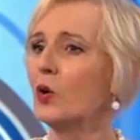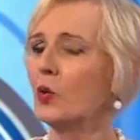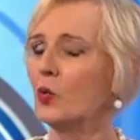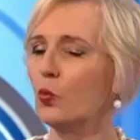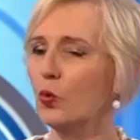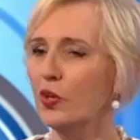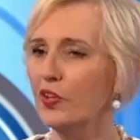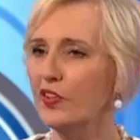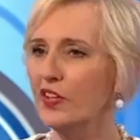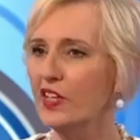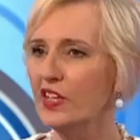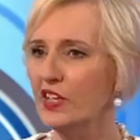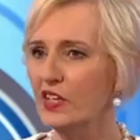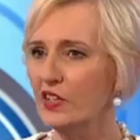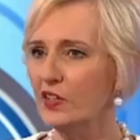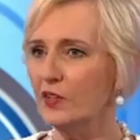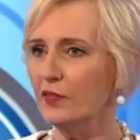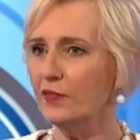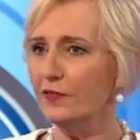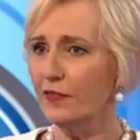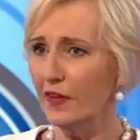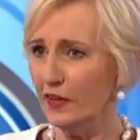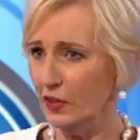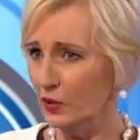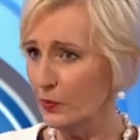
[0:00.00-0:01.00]
within
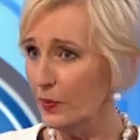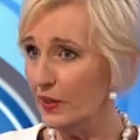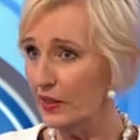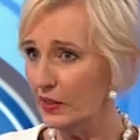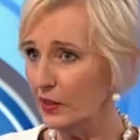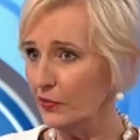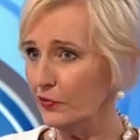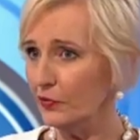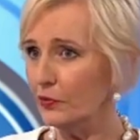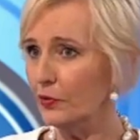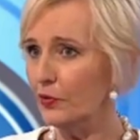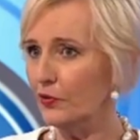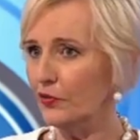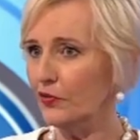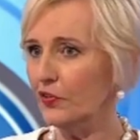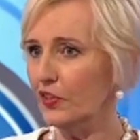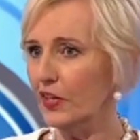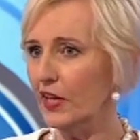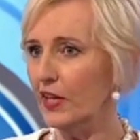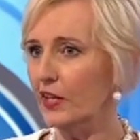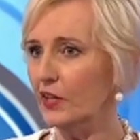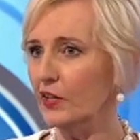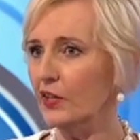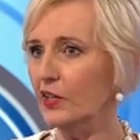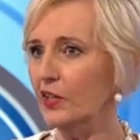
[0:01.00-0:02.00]
fundamentalist
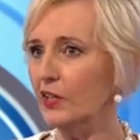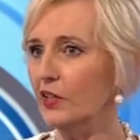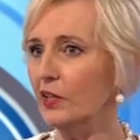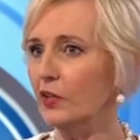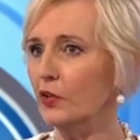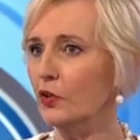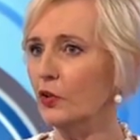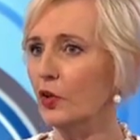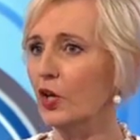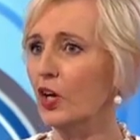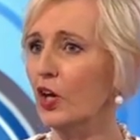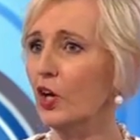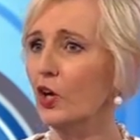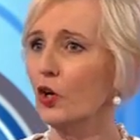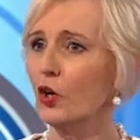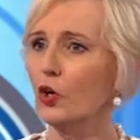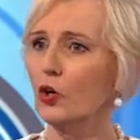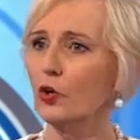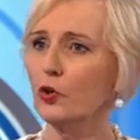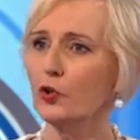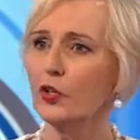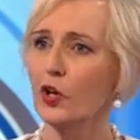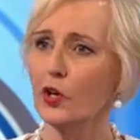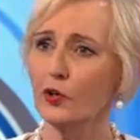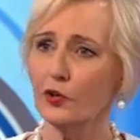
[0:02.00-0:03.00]
Christianity
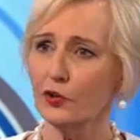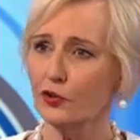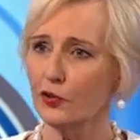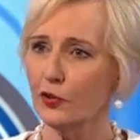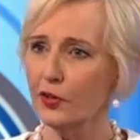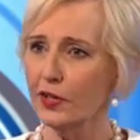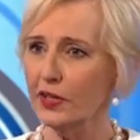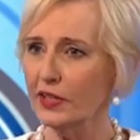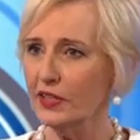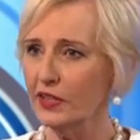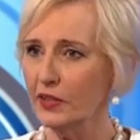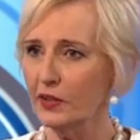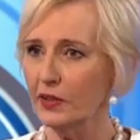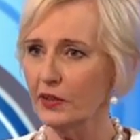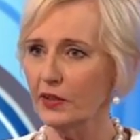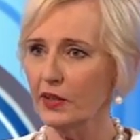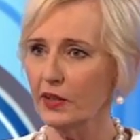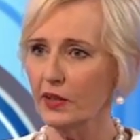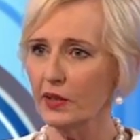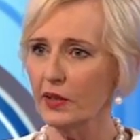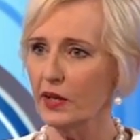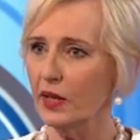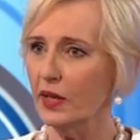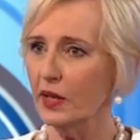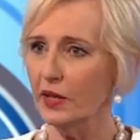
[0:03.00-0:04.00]
who don't treat
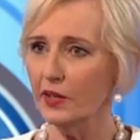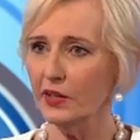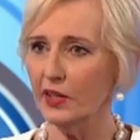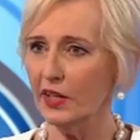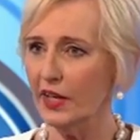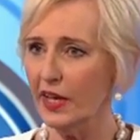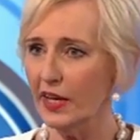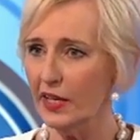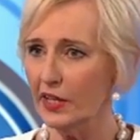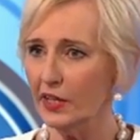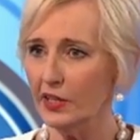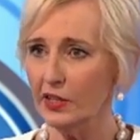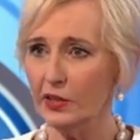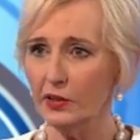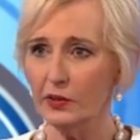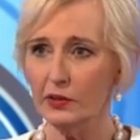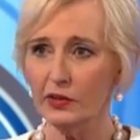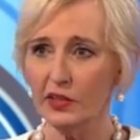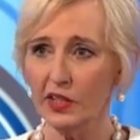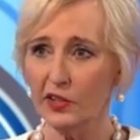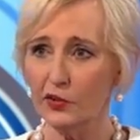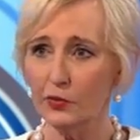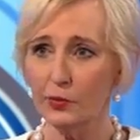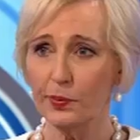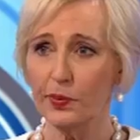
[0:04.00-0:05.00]
gay,
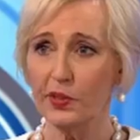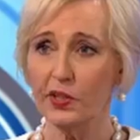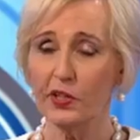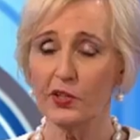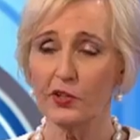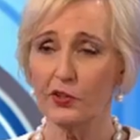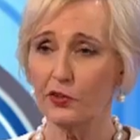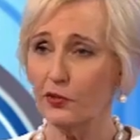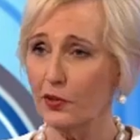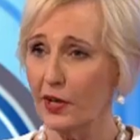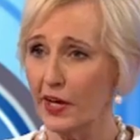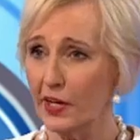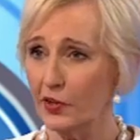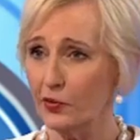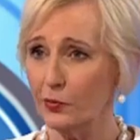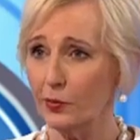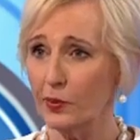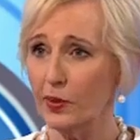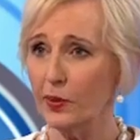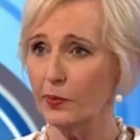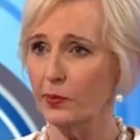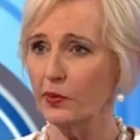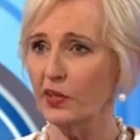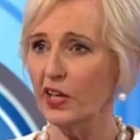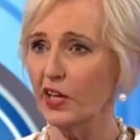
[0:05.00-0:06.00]
lesbian, trans
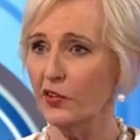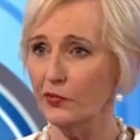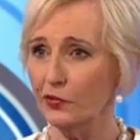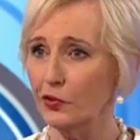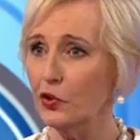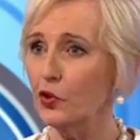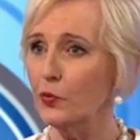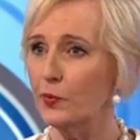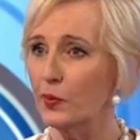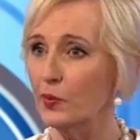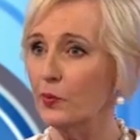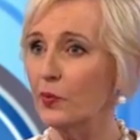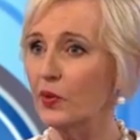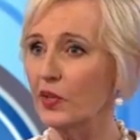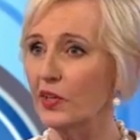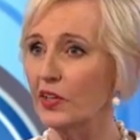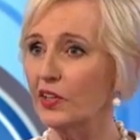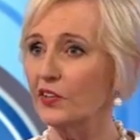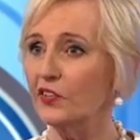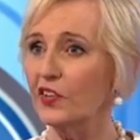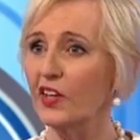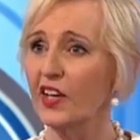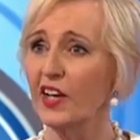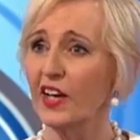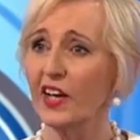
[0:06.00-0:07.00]
people as human
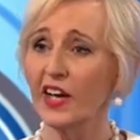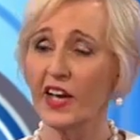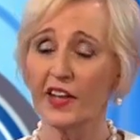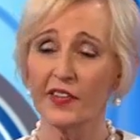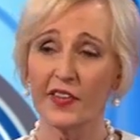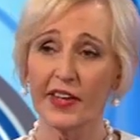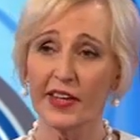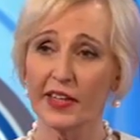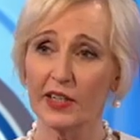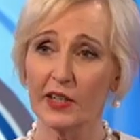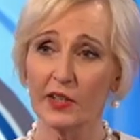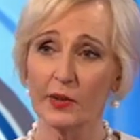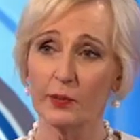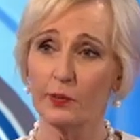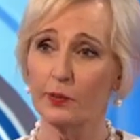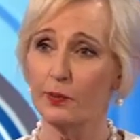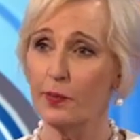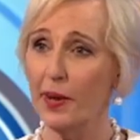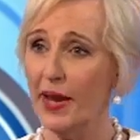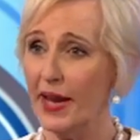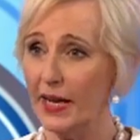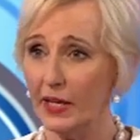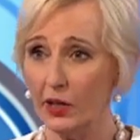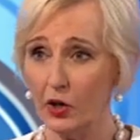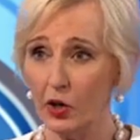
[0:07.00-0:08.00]
beings. And they can
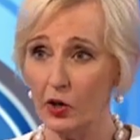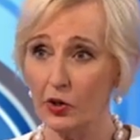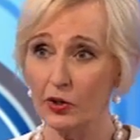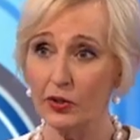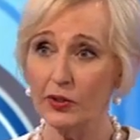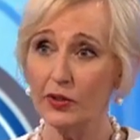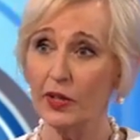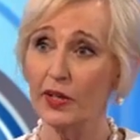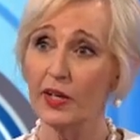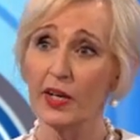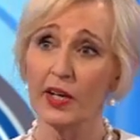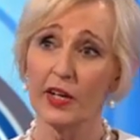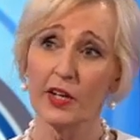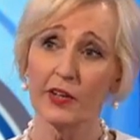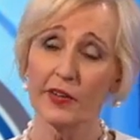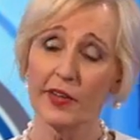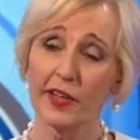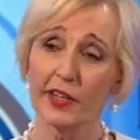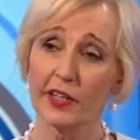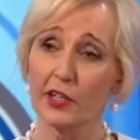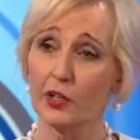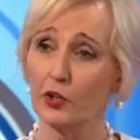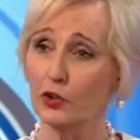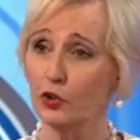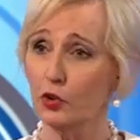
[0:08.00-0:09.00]
bang on, they
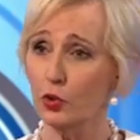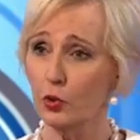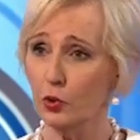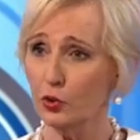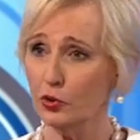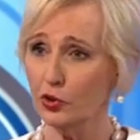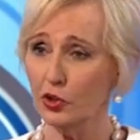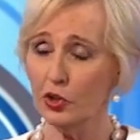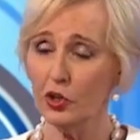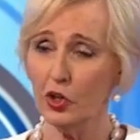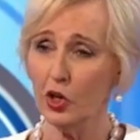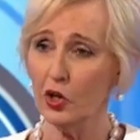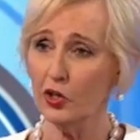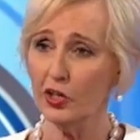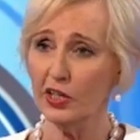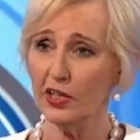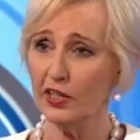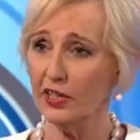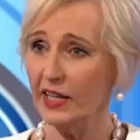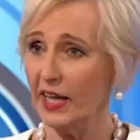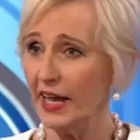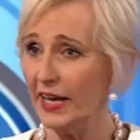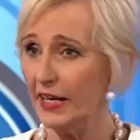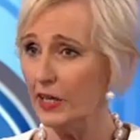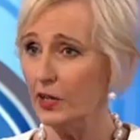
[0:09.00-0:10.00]
can talk to God in
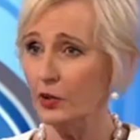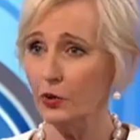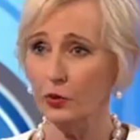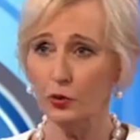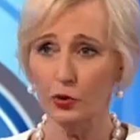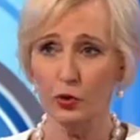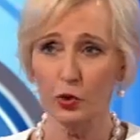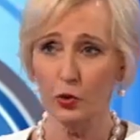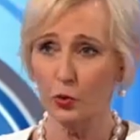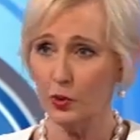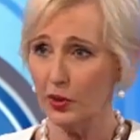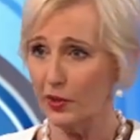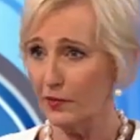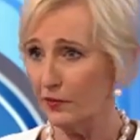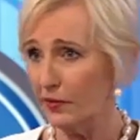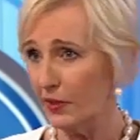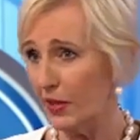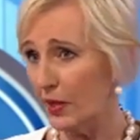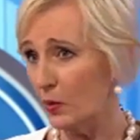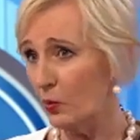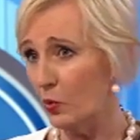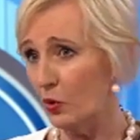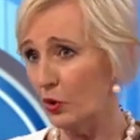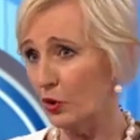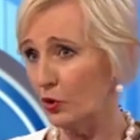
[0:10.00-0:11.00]
Latin or do whatever
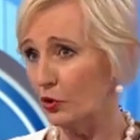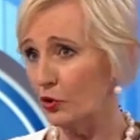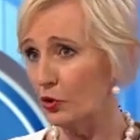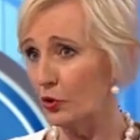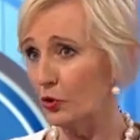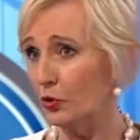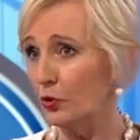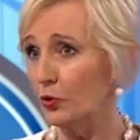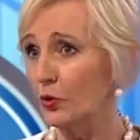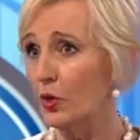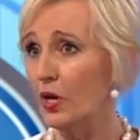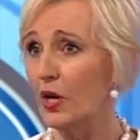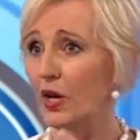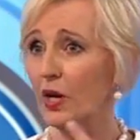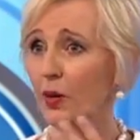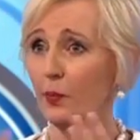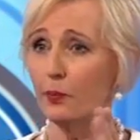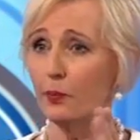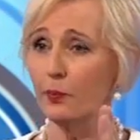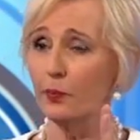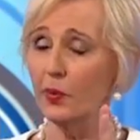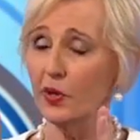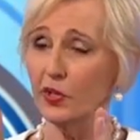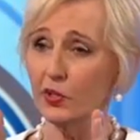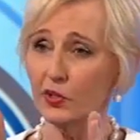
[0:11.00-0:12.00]
they want to do,
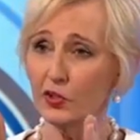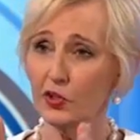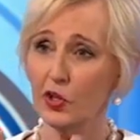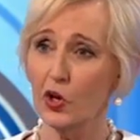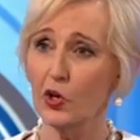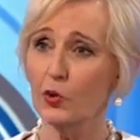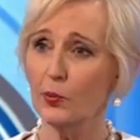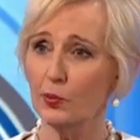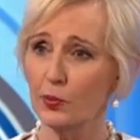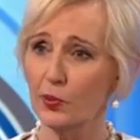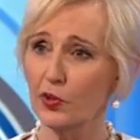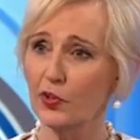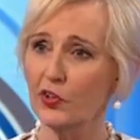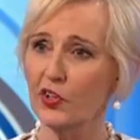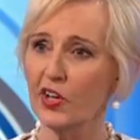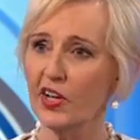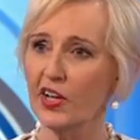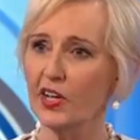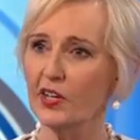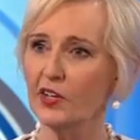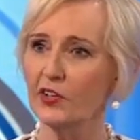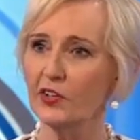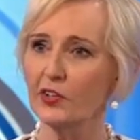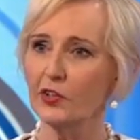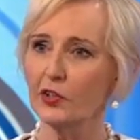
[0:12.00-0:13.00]
but don't
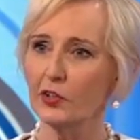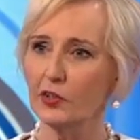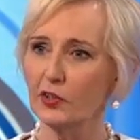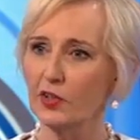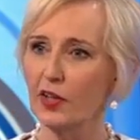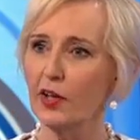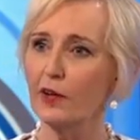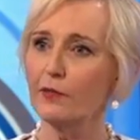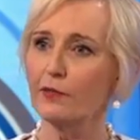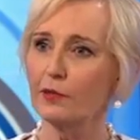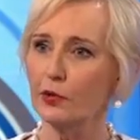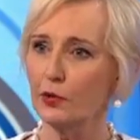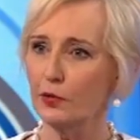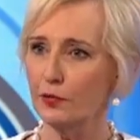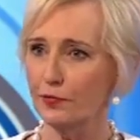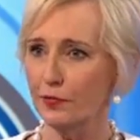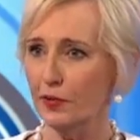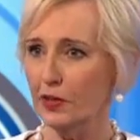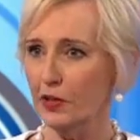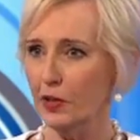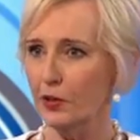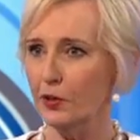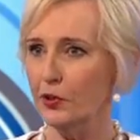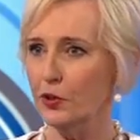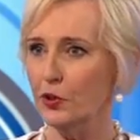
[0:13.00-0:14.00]
pretend you love your
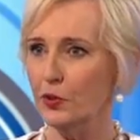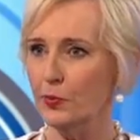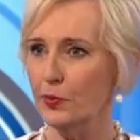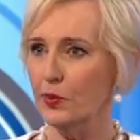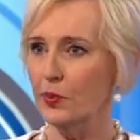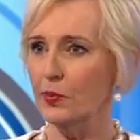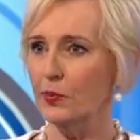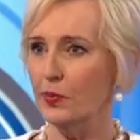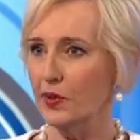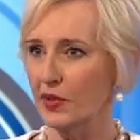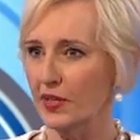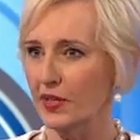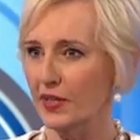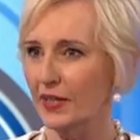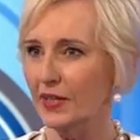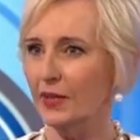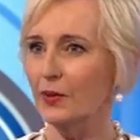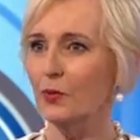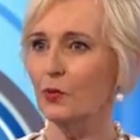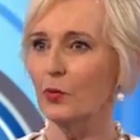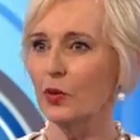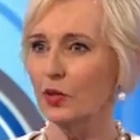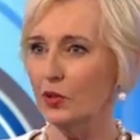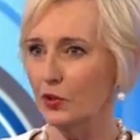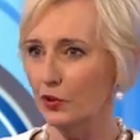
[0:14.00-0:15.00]
fellow human being
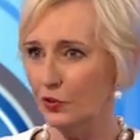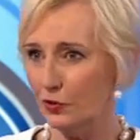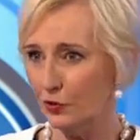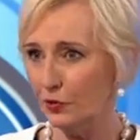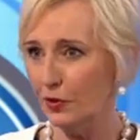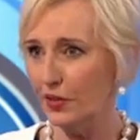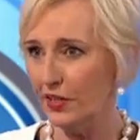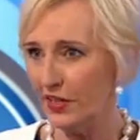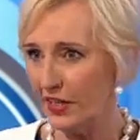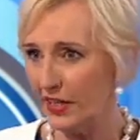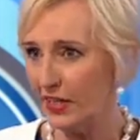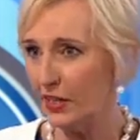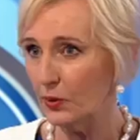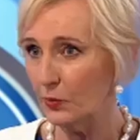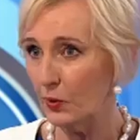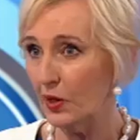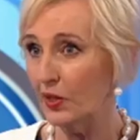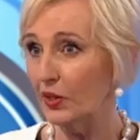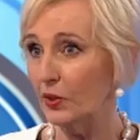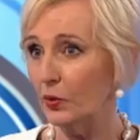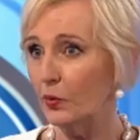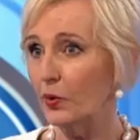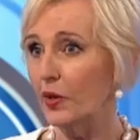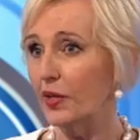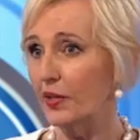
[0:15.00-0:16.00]
when you treat
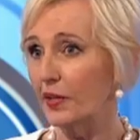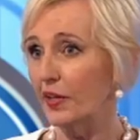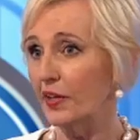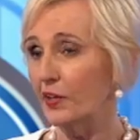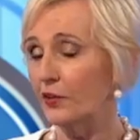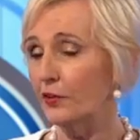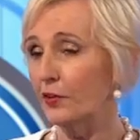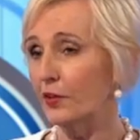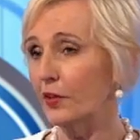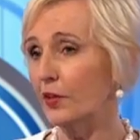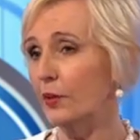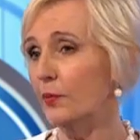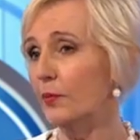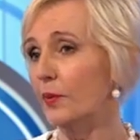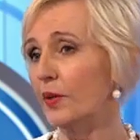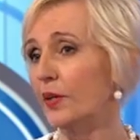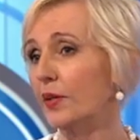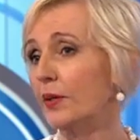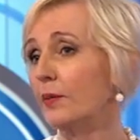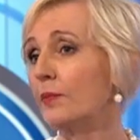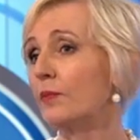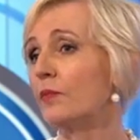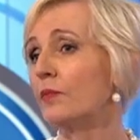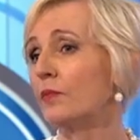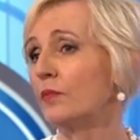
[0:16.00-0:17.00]
anyone the way they treated me.